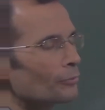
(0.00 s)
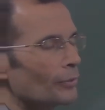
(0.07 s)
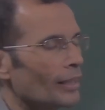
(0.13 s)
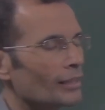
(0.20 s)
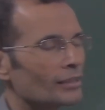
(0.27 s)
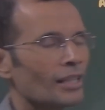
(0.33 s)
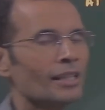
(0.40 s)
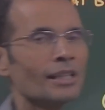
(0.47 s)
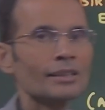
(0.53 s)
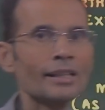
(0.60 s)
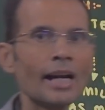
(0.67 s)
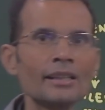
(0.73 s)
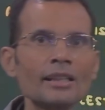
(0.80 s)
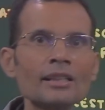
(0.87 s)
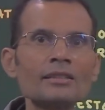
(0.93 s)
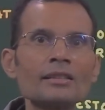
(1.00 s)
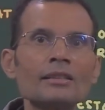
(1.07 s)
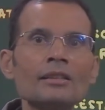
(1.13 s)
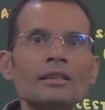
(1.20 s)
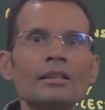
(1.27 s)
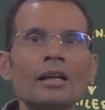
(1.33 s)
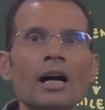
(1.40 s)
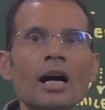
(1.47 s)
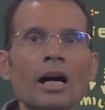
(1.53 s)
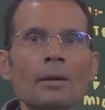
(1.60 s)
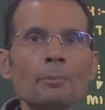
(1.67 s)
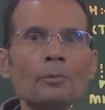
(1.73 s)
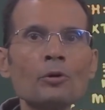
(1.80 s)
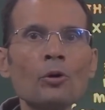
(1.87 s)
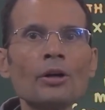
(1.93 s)
reflex. That is
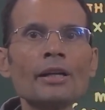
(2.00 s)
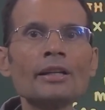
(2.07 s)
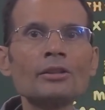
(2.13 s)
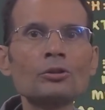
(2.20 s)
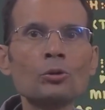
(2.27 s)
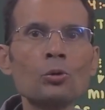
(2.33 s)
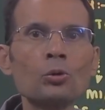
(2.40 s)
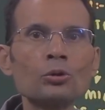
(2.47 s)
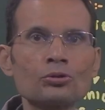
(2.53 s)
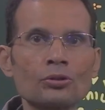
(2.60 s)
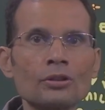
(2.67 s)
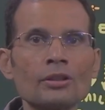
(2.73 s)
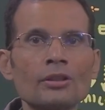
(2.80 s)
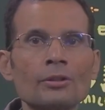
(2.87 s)
upgoing toes.